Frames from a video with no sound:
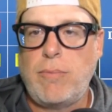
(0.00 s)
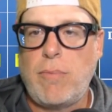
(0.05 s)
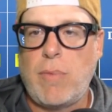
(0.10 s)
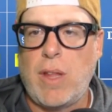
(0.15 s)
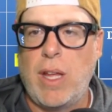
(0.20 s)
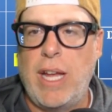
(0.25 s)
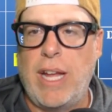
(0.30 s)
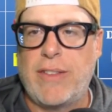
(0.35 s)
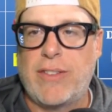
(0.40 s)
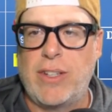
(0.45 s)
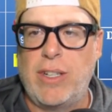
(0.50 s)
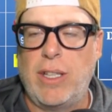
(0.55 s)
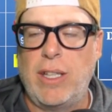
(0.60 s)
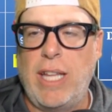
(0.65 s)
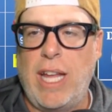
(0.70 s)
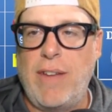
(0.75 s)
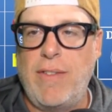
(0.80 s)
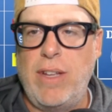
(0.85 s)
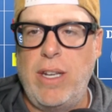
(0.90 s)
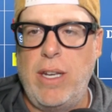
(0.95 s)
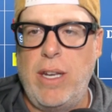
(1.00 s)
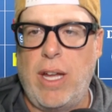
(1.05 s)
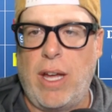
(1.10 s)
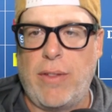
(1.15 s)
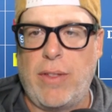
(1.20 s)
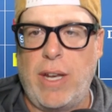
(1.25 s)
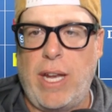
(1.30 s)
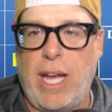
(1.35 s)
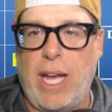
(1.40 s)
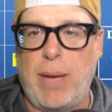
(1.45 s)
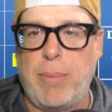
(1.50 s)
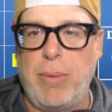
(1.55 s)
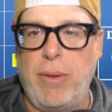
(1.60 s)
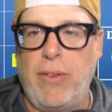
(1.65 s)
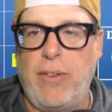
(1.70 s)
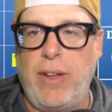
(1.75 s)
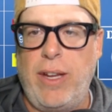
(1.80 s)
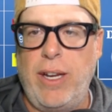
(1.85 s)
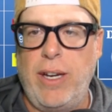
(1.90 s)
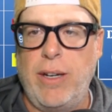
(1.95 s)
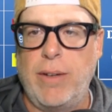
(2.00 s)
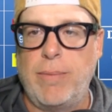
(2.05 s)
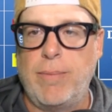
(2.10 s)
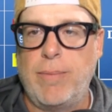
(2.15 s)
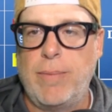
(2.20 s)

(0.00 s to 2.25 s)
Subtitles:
That's an 11. Nothing happens here.